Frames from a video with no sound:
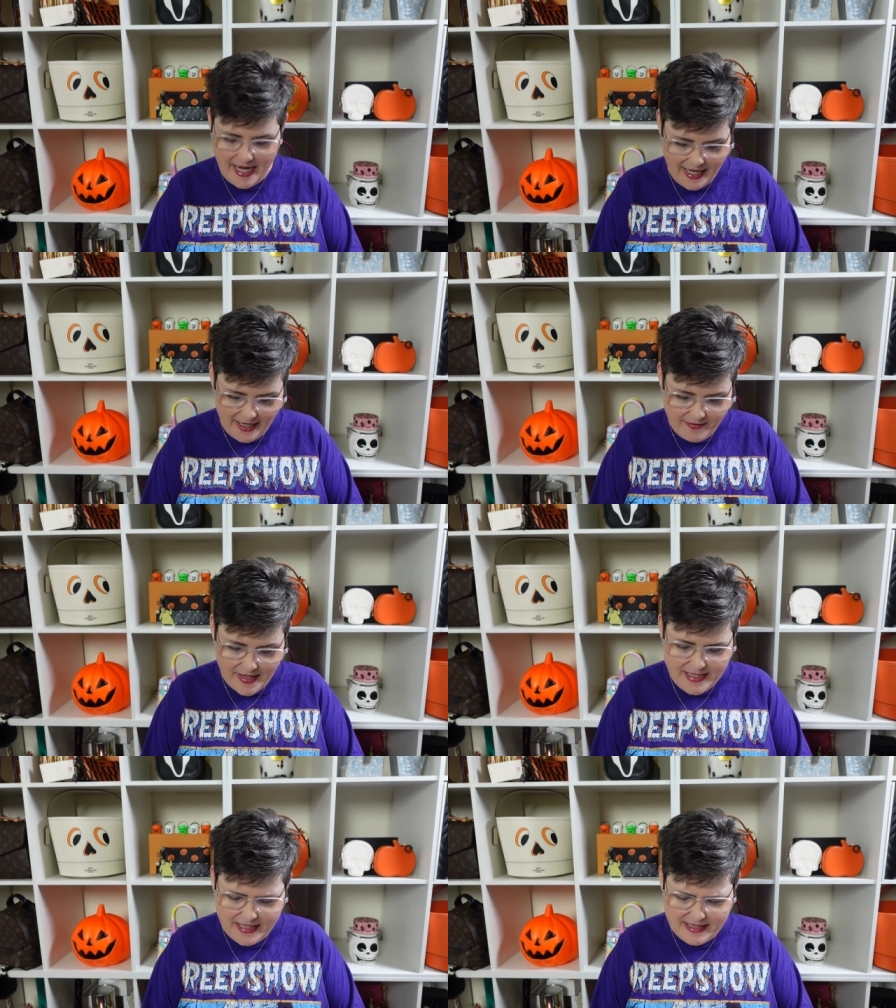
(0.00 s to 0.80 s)
And
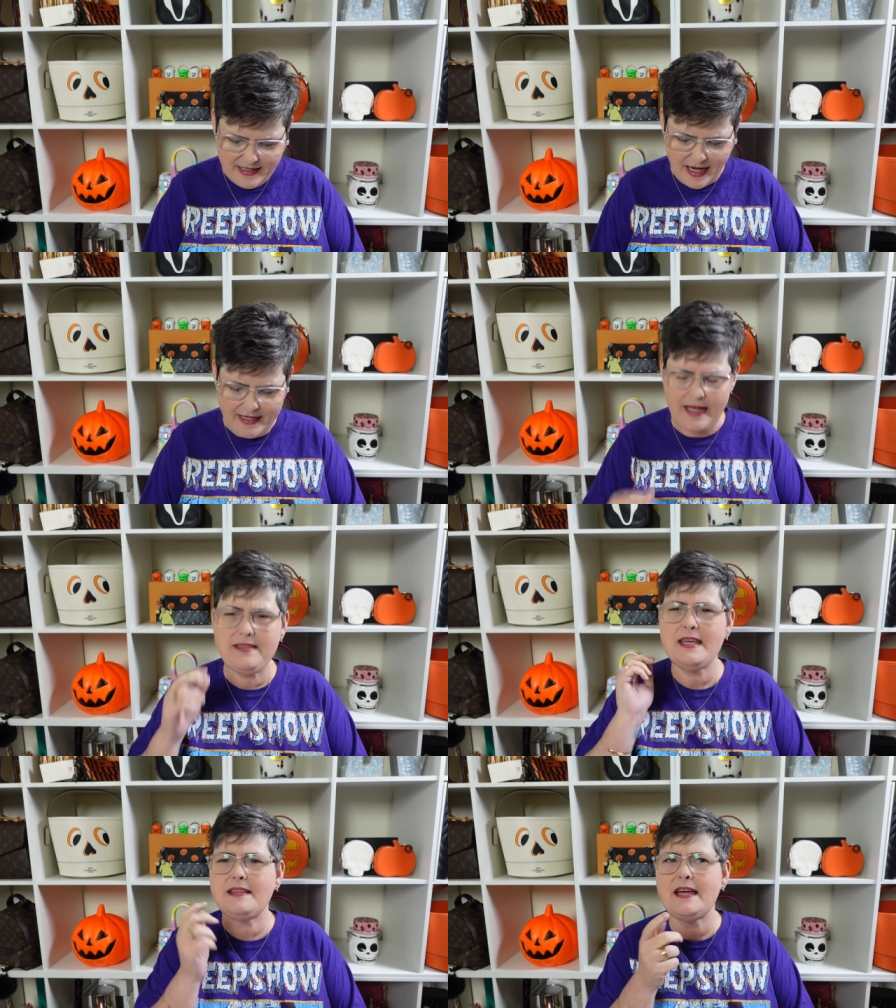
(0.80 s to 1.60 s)
they did it, I
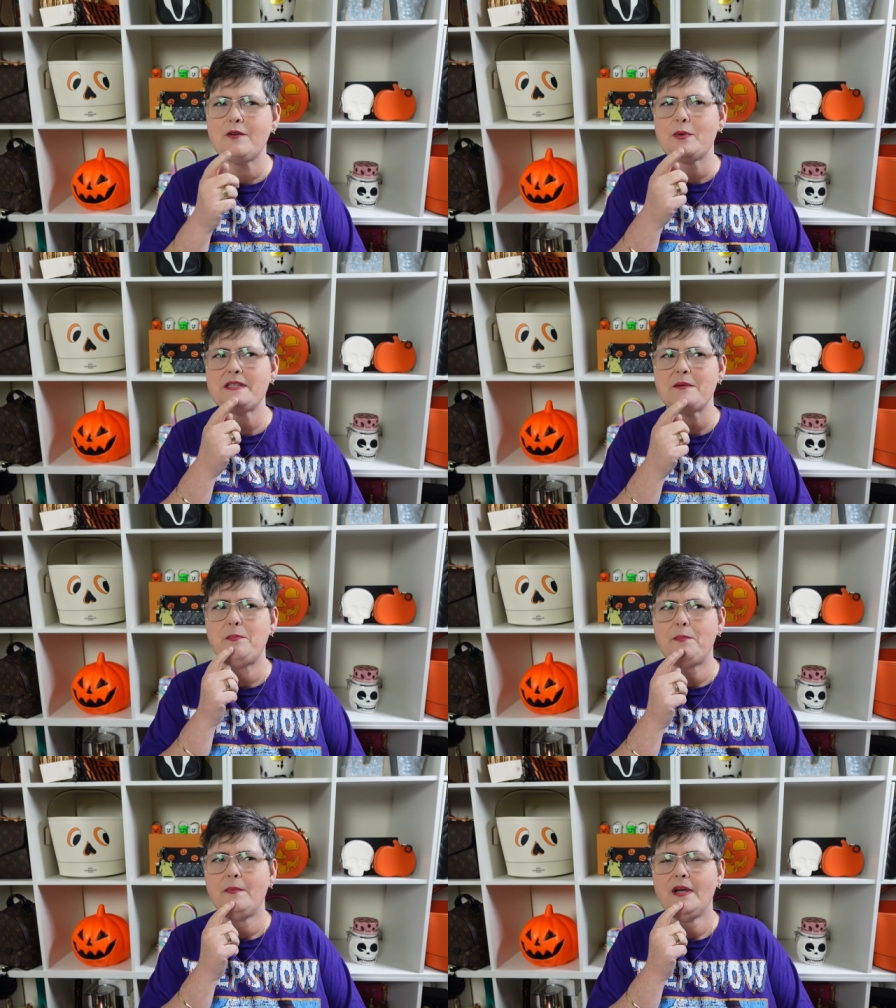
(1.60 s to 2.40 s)
think there was a
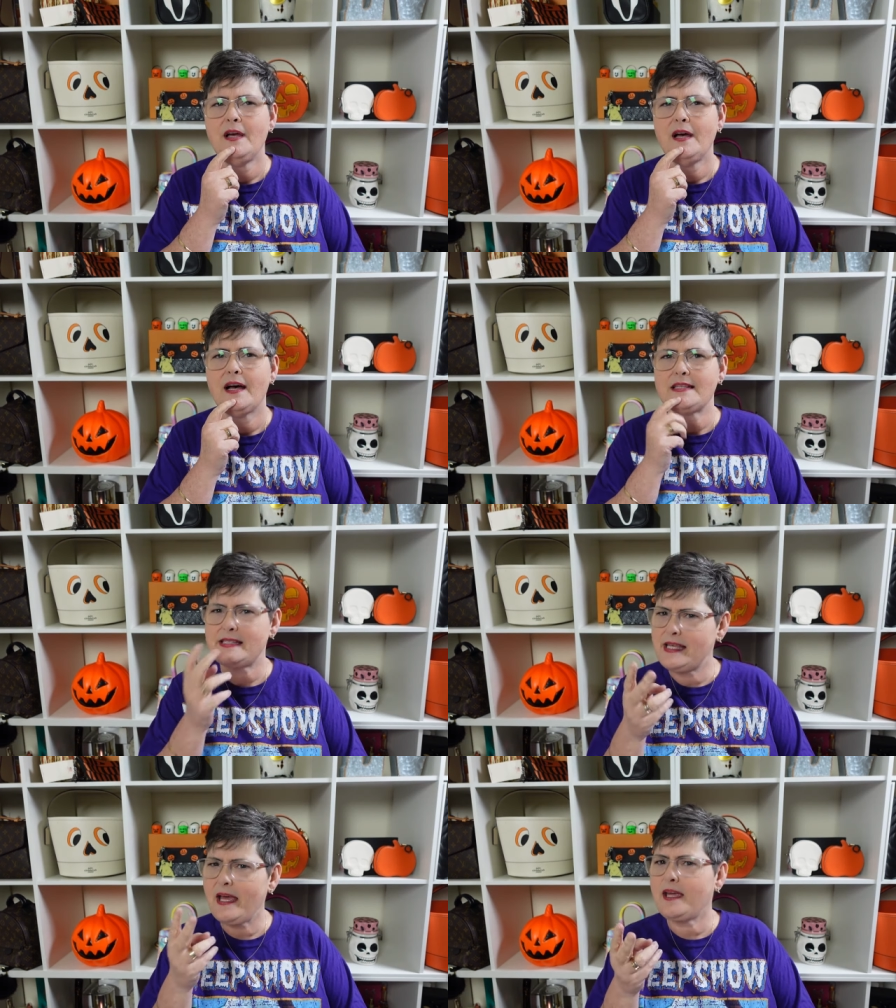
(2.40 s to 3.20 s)

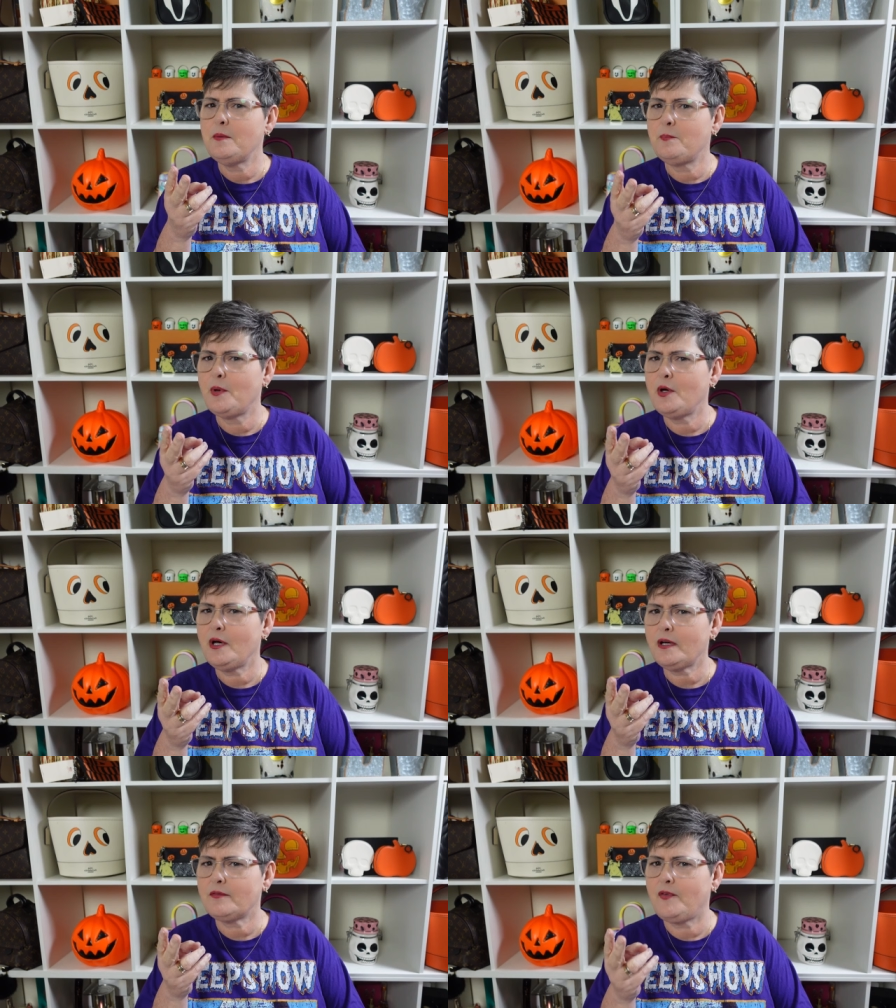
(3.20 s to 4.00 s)
second
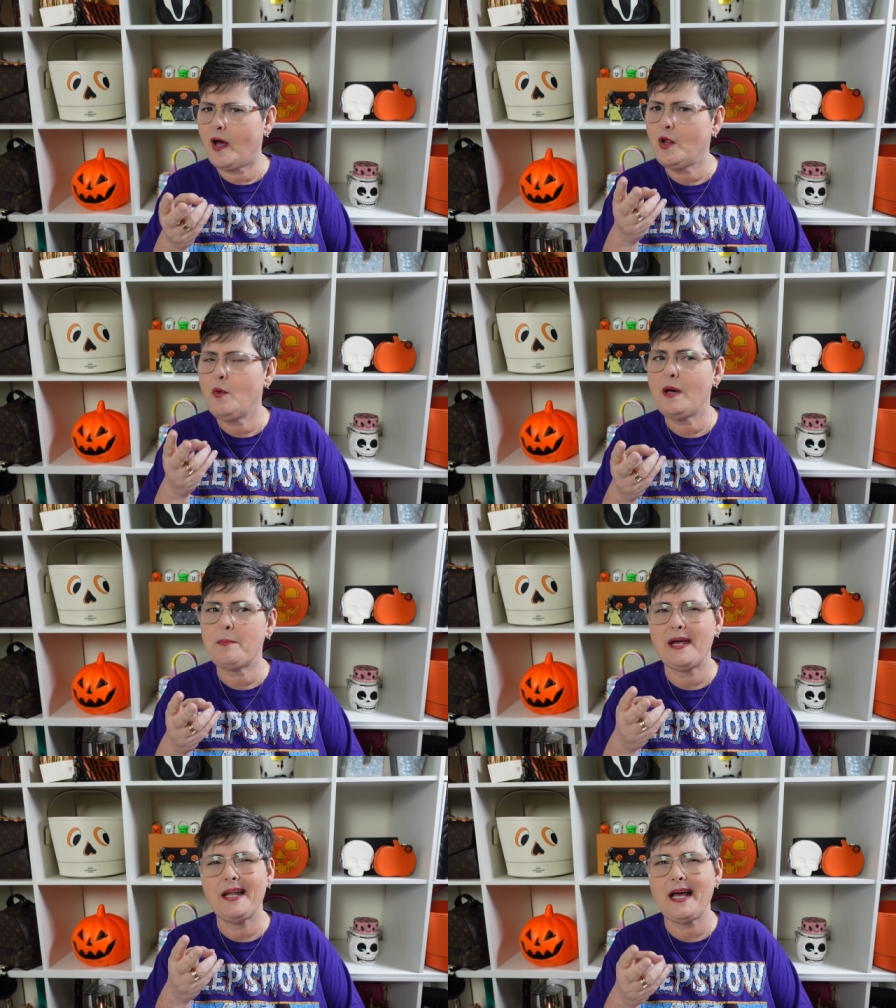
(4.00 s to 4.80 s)
book follow
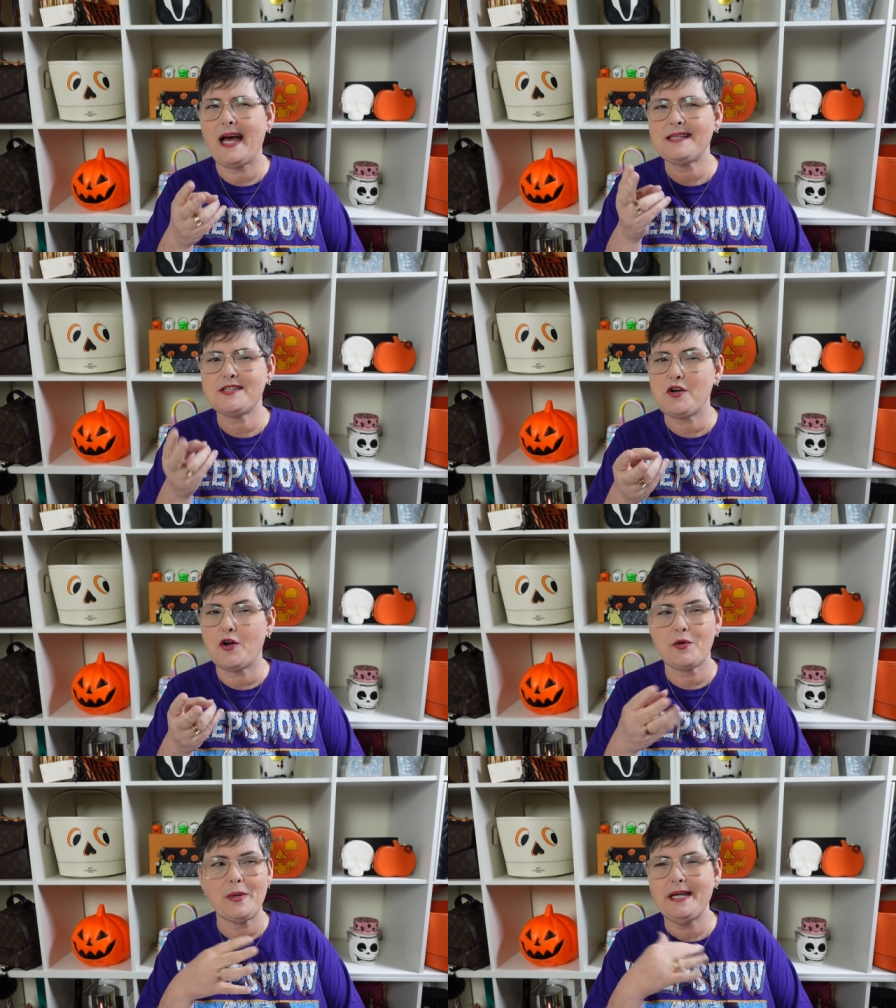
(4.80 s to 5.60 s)
up, and I
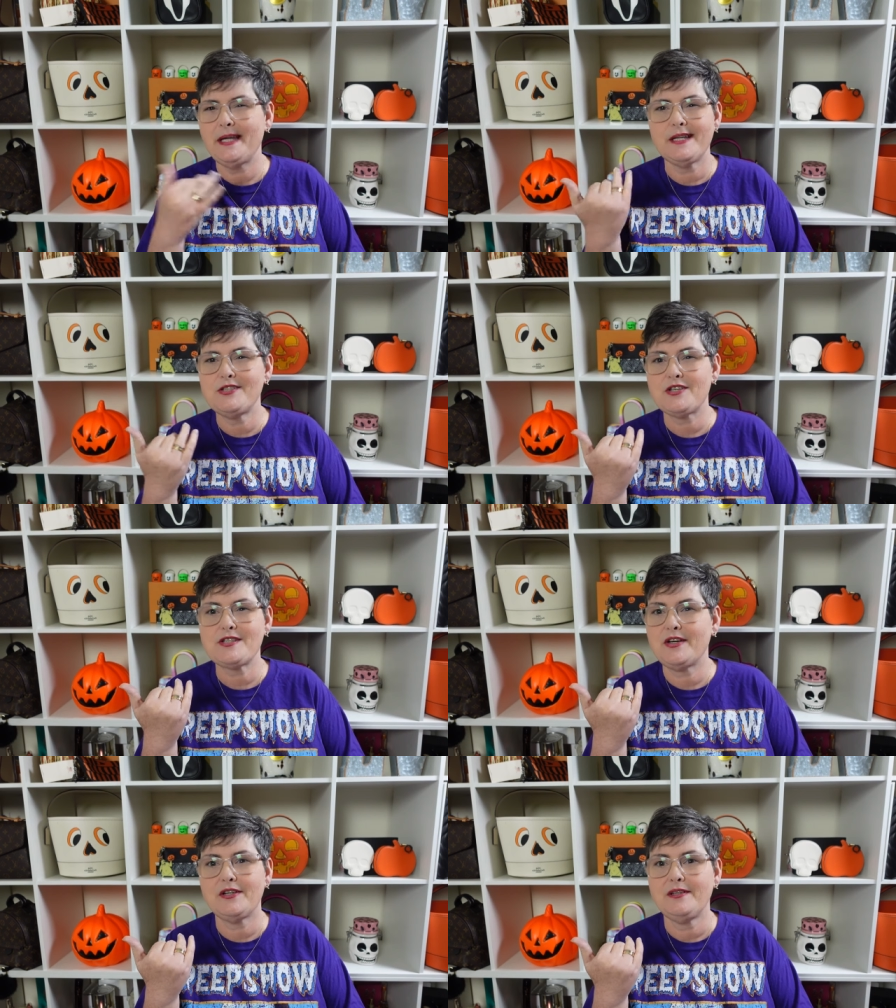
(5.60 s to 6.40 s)
started reading it and
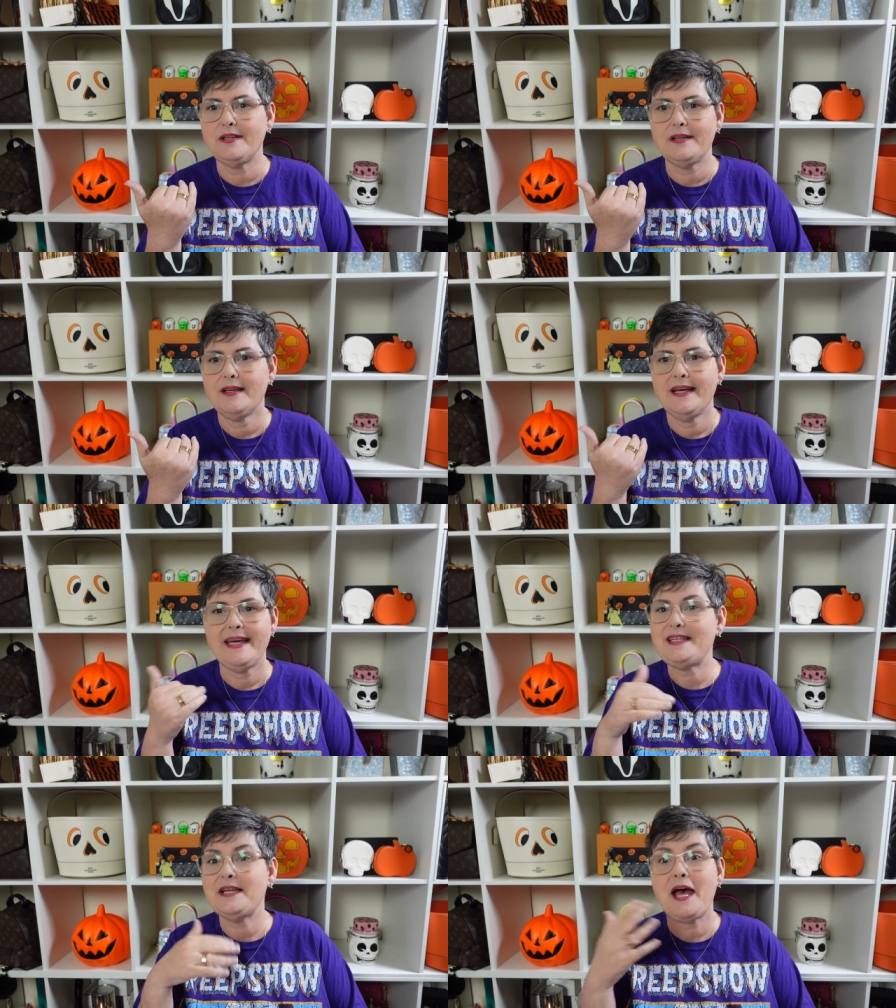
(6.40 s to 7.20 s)
just couldn't.
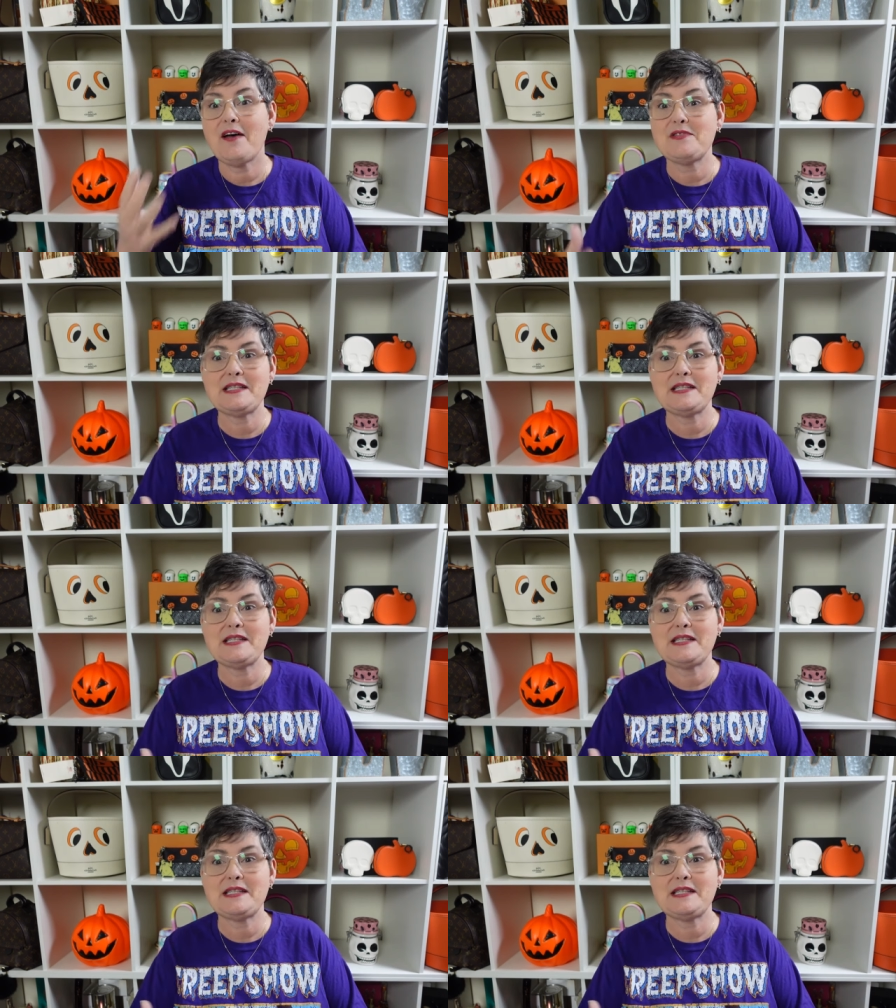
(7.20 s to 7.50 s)
It didn't have the